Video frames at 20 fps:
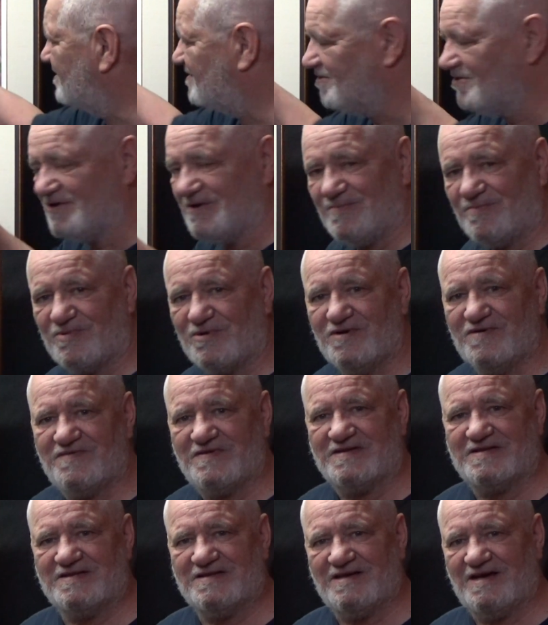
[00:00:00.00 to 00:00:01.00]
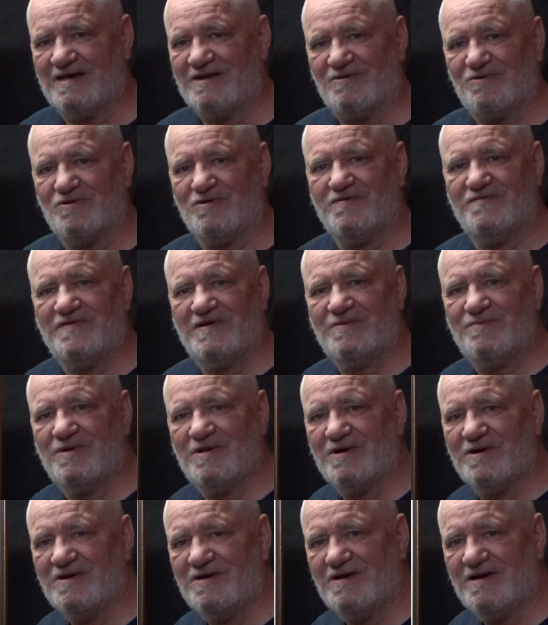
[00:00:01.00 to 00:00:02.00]
could improve it. I don't know if I will
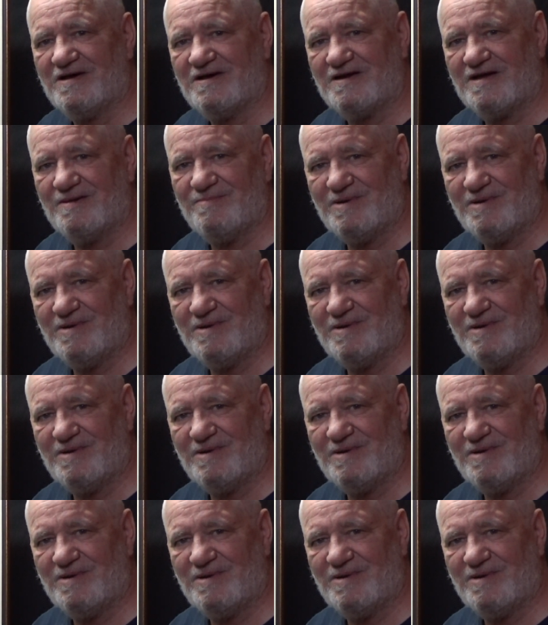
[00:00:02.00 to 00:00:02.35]
or not. I